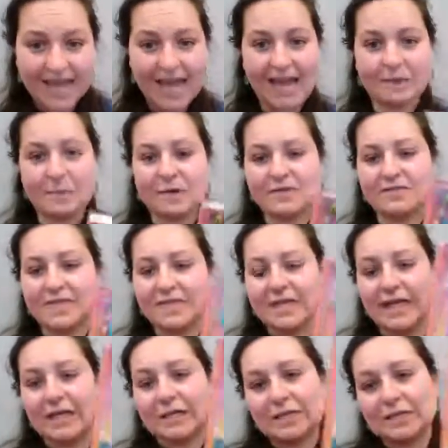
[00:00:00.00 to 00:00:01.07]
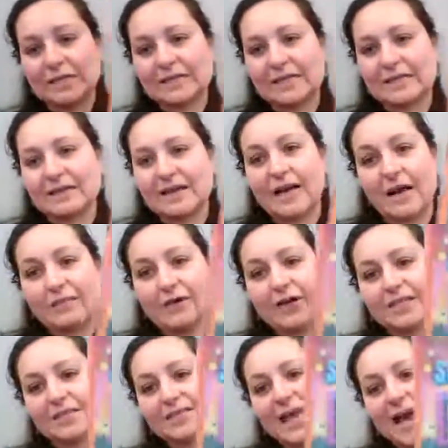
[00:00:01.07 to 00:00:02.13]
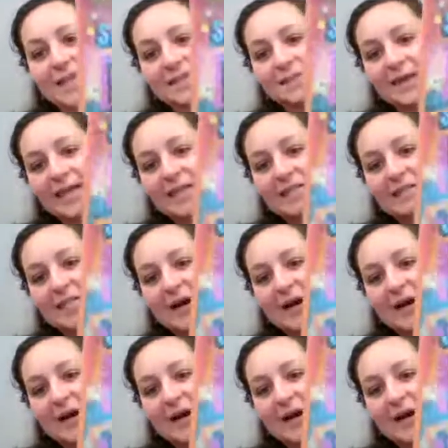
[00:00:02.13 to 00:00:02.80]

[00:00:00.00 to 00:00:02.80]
And one of these characters on the cover is Yasmini.